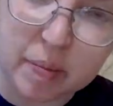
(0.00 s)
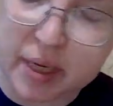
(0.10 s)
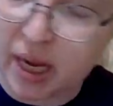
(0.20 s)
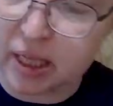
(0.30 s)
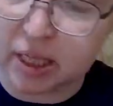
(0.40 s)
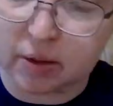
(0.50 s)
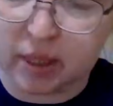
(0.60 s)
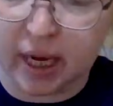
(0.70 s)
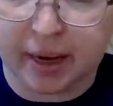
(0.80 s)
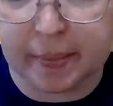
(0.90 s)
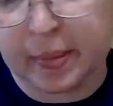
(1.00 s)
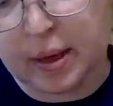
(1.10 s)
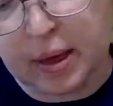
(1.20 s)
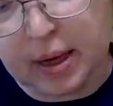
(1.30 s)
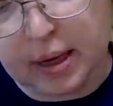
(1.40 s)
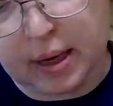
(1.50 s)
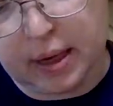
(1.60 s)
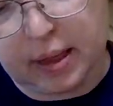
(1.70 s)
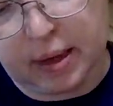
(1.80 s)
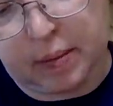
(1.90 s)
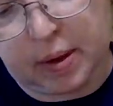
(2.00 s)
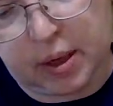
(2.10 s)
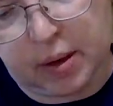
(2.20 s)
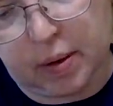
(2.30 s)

but not too tight. And then we'll do